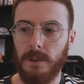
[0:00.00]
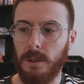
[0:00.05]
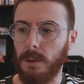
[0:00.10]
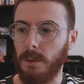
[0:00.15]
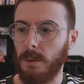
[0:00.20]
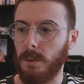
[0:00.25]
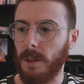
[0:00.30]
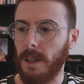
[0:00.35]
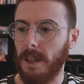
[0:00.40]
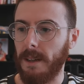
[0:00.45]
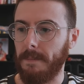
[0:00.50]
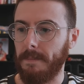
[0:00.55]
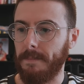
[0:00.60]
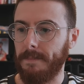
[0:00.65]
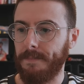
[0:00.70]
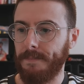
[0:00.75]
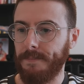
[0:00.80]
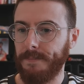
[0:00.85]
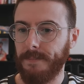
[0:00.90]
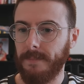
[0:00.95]
to
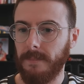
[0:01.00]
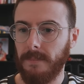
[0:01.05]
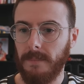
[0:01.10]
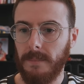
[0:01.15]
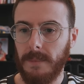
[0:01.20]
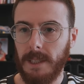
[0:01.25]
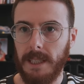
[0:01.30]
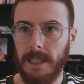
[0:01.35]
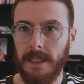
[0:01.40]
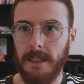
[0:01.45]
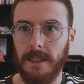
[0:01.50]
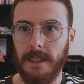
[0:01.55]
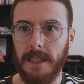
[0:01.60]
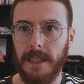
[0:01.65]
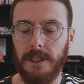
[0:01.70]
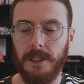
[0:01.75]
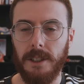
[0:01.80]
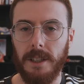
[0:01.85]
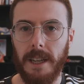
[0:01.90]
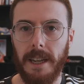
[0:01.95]
um,
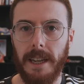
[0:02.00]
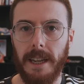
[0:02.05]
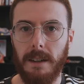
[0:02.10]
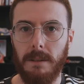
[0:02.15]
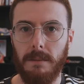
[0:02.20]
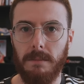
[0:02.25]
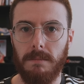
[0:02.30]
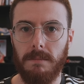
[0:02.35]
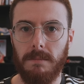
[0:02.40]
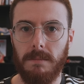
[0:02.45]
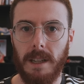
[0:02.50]
Indonesia now.